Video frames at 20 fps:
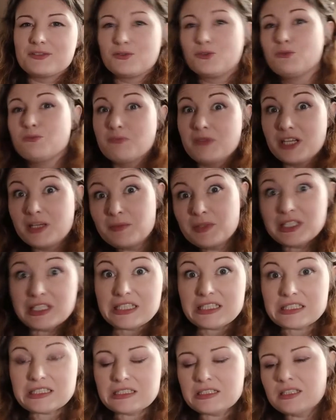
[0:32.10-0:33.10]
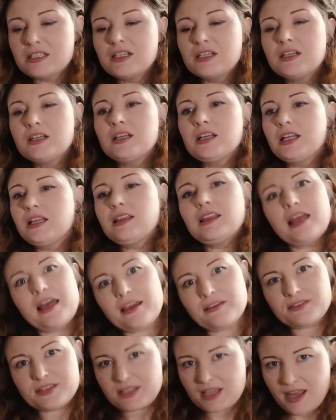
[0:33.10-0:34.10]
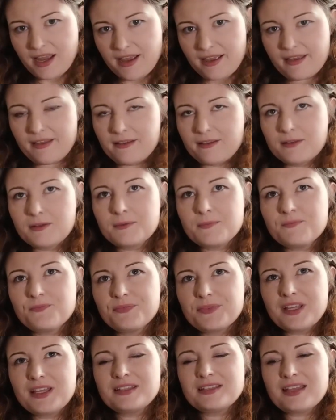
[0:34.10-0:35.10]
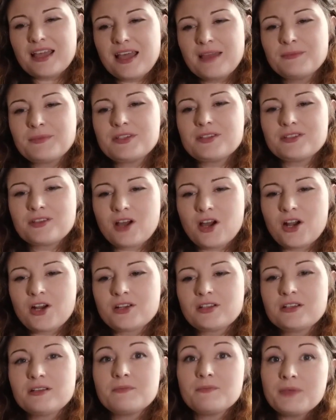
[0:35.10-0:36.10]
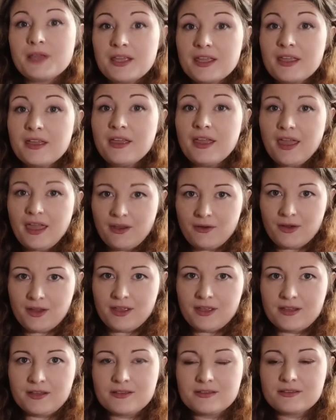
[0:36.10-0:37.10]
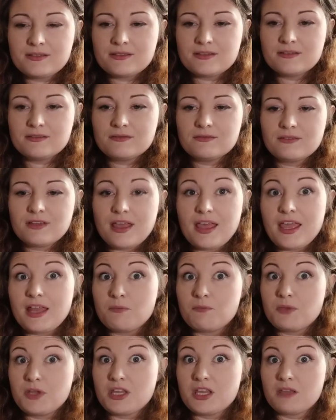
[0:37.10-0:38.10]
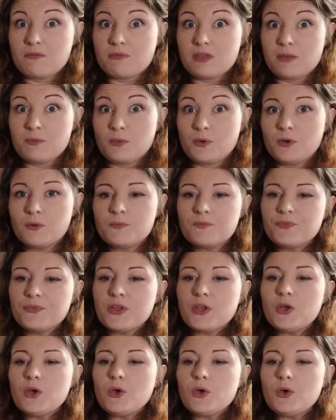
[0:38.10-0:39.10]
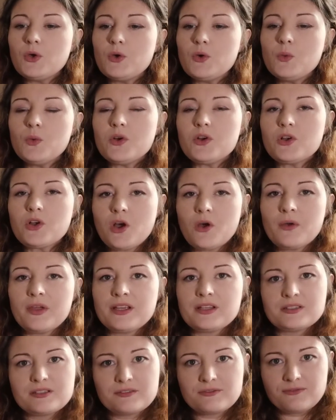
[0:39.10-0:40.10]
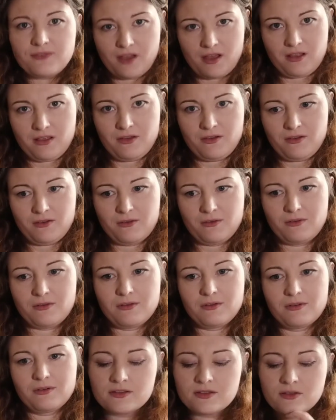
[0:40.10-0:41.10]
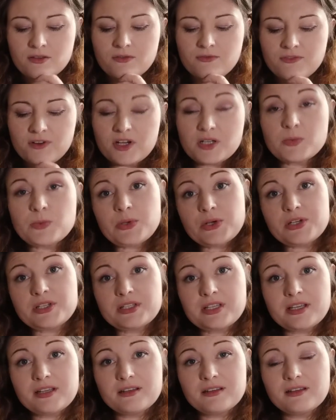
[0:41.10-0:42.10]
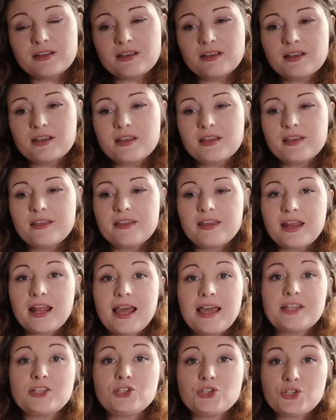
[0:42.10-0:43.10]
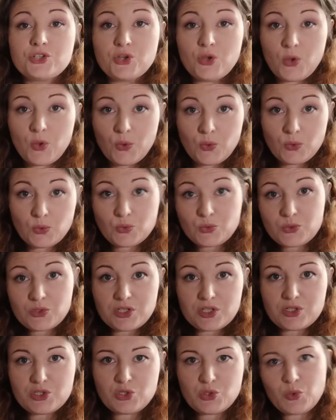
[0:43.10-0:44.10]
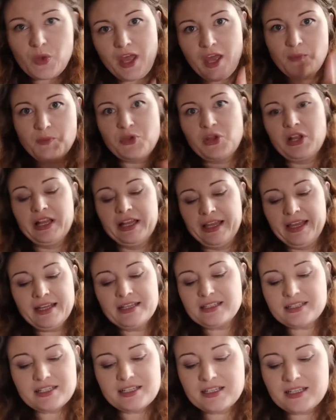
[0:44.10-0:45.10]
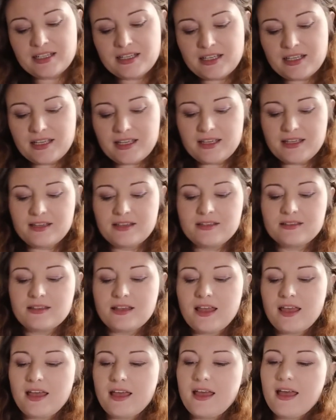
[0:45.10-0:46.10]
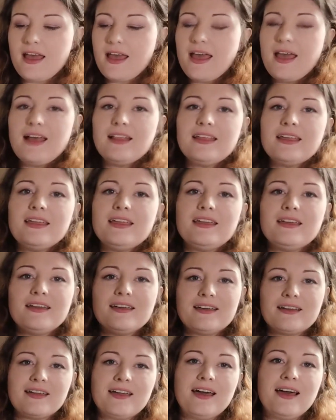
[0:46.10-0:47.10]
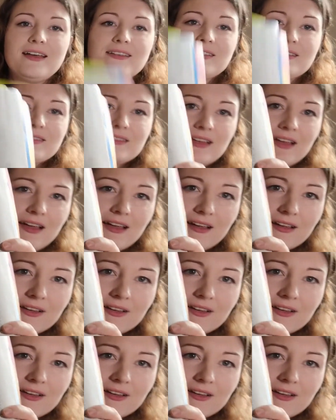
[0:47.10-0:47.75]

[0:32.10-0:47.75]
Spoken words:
whole minimalist lifestyle, it's time to start picking areas and picking people who we're going to follow. So the first person that I chose to emulate is Ali Casasa.